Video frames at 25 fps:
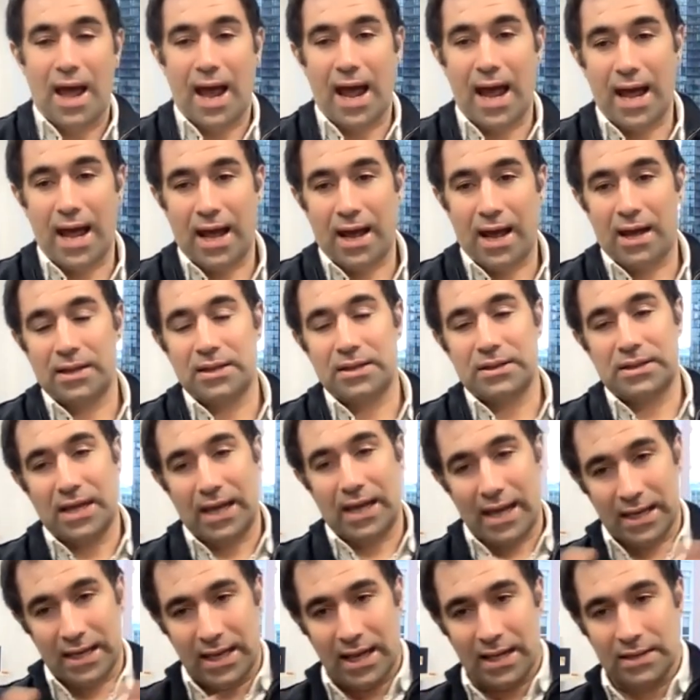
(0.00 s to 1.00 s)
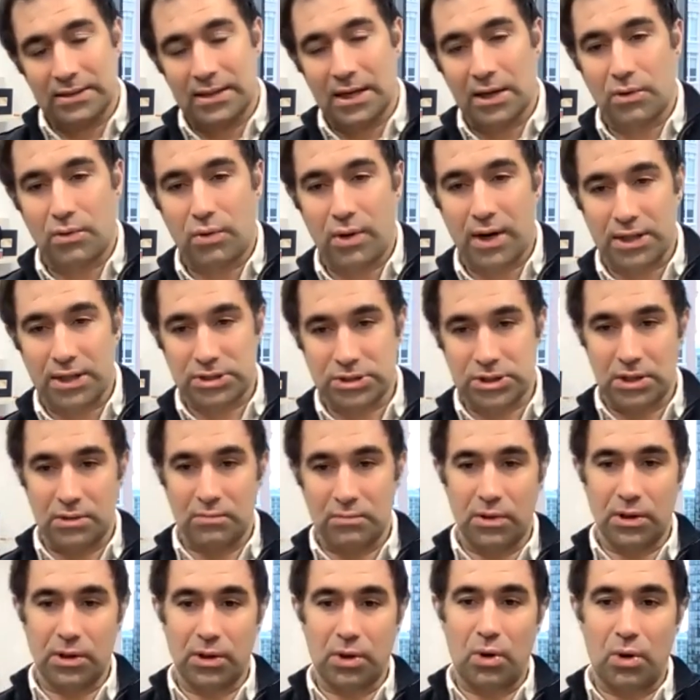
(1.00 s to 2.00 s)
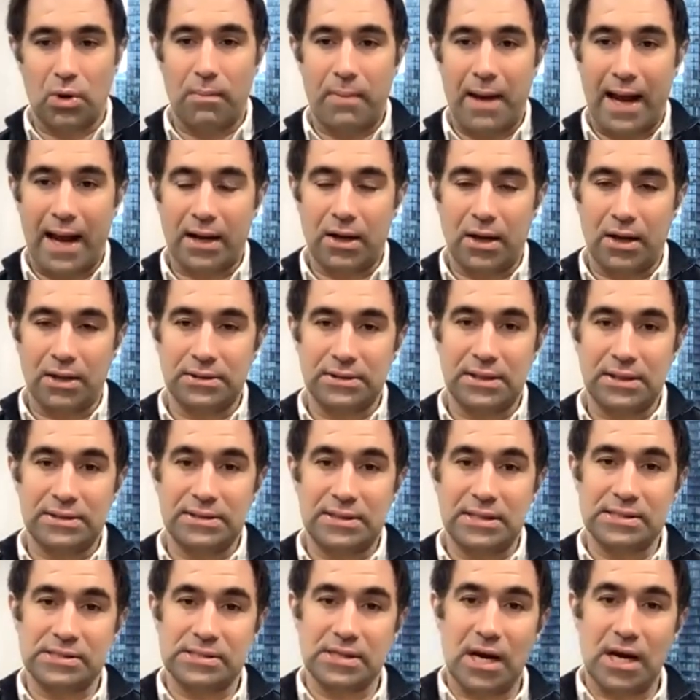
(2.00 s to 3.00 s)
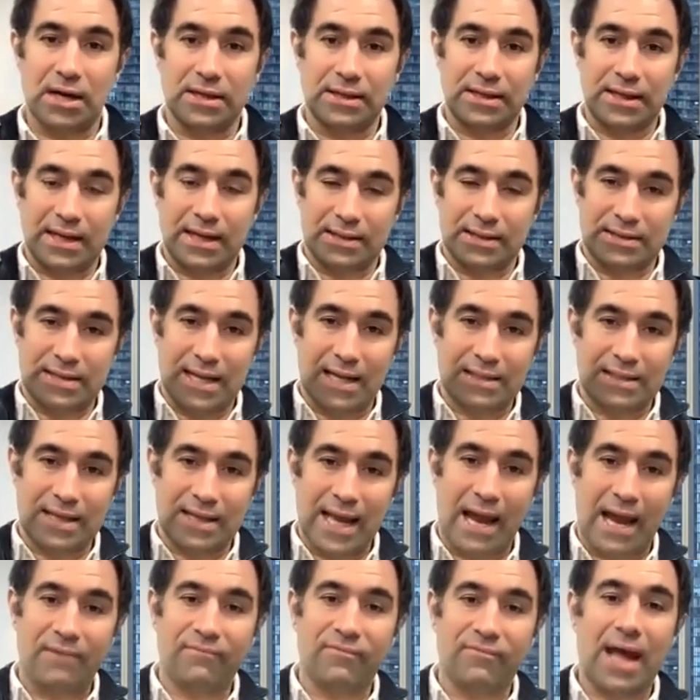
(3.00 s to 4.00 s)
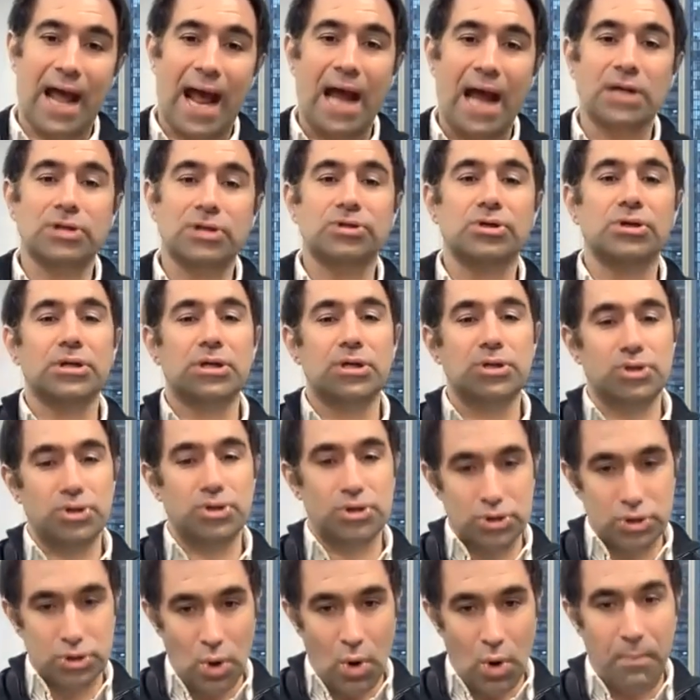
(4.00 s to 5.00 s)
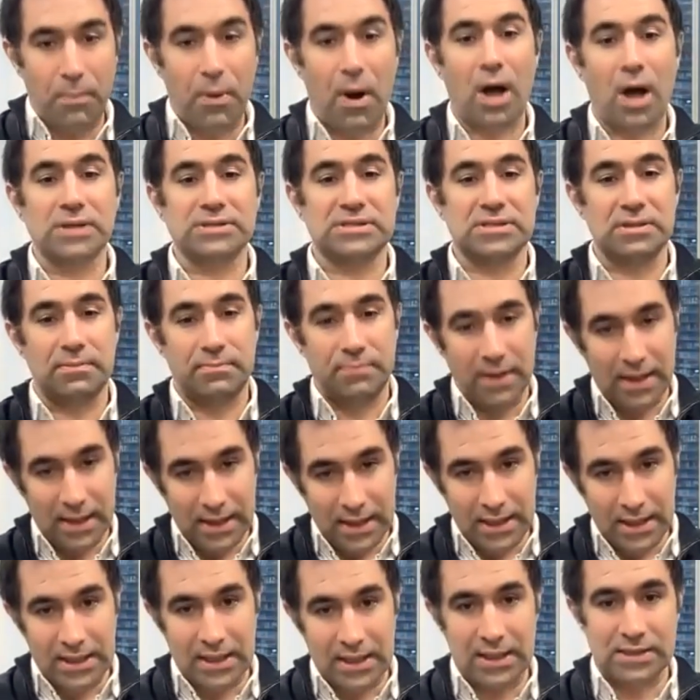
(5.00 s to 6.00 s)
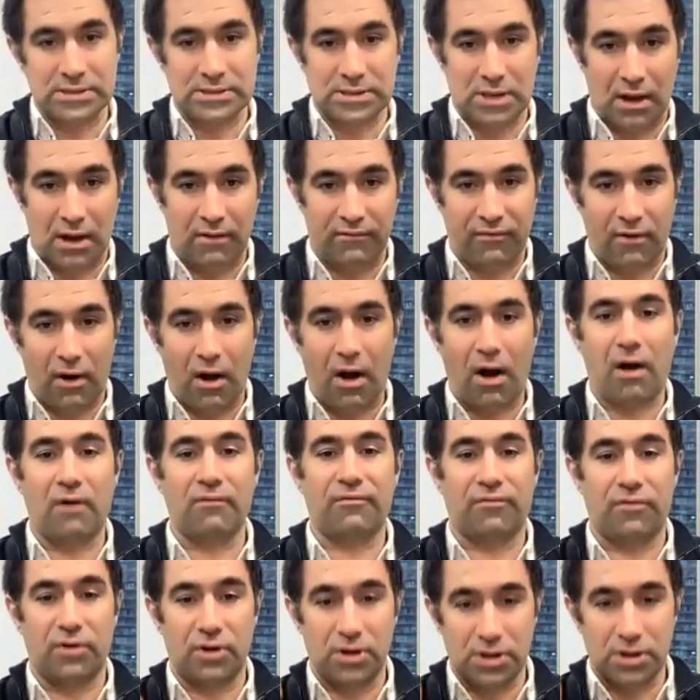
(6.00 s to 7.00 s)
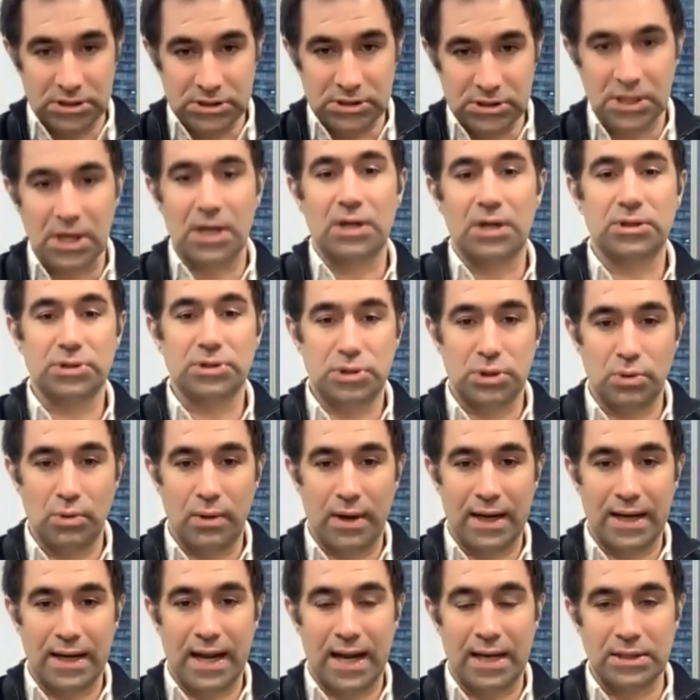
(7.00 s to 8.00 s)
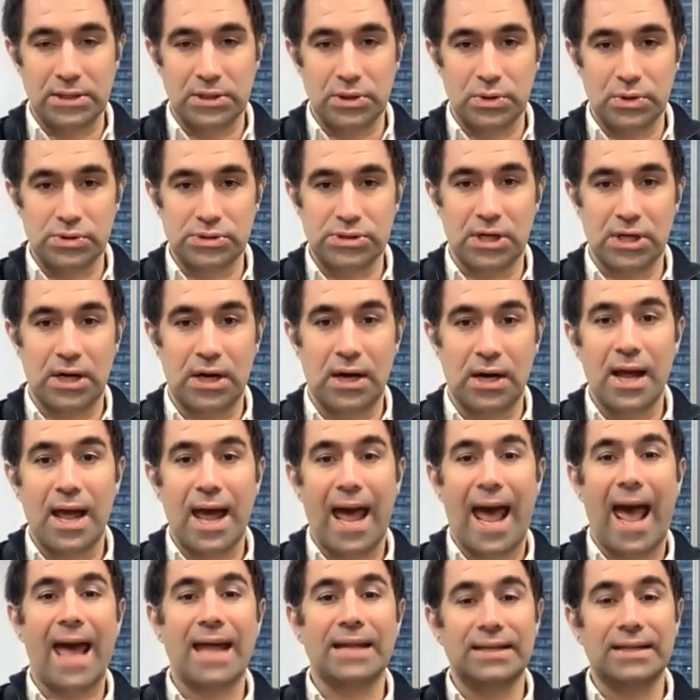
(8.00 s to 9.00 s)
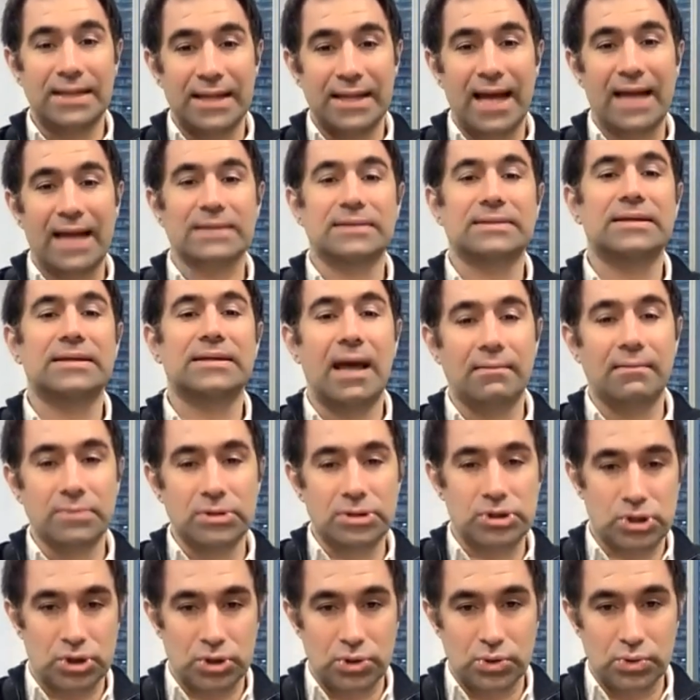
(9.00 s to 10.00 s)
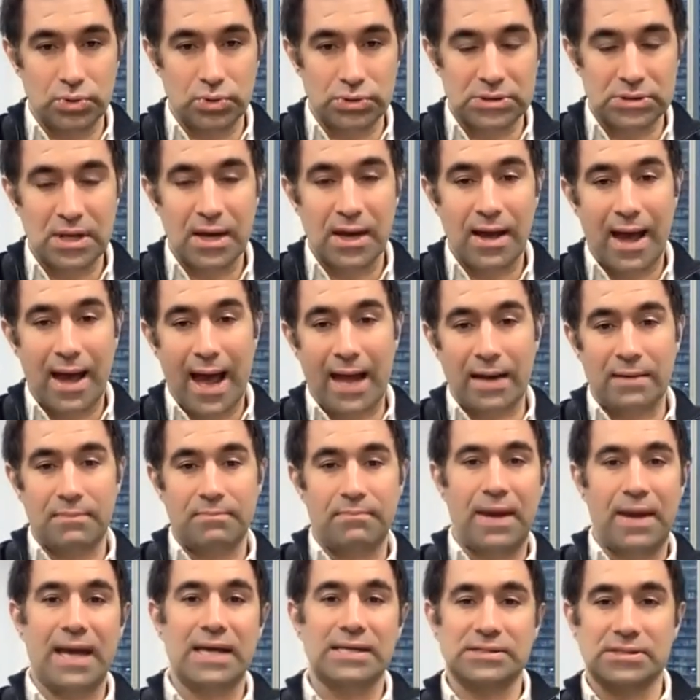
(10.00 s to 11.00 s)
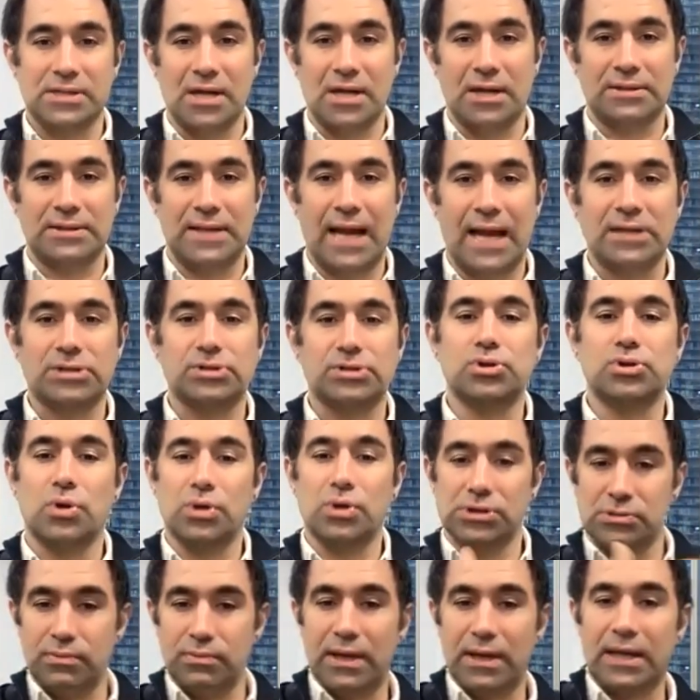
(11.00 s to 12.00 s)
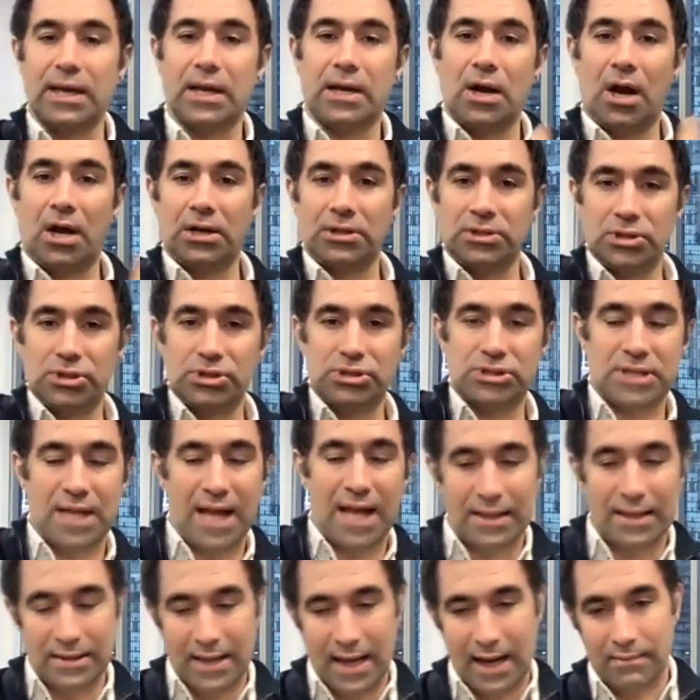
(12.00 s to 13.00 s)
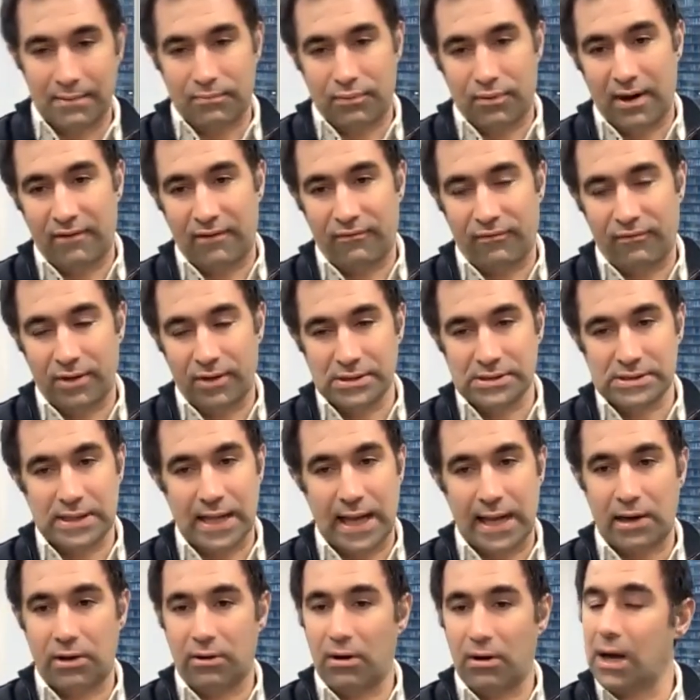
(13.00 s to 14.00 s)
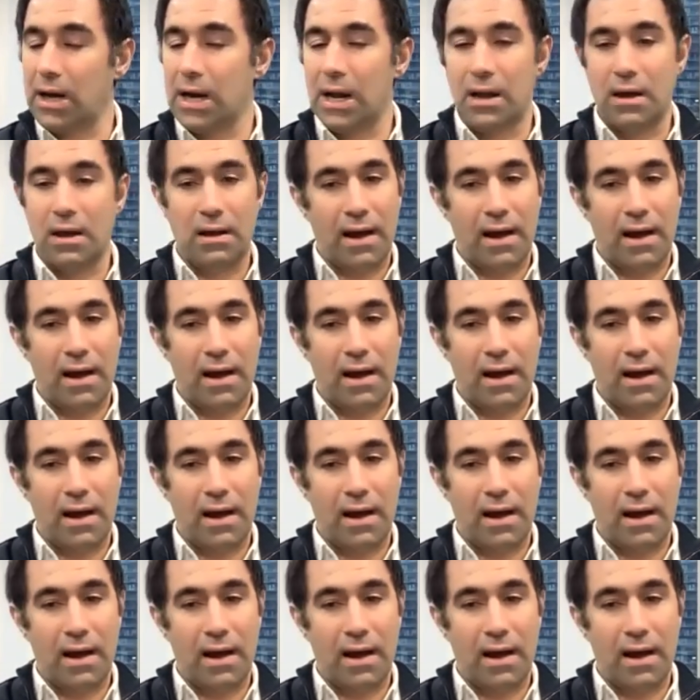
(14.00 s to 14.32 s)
Again, the question will go back on the design, that can we actually show possibilities of offers to an end user and let them choose, and based on that choice, we can understand that preference later on.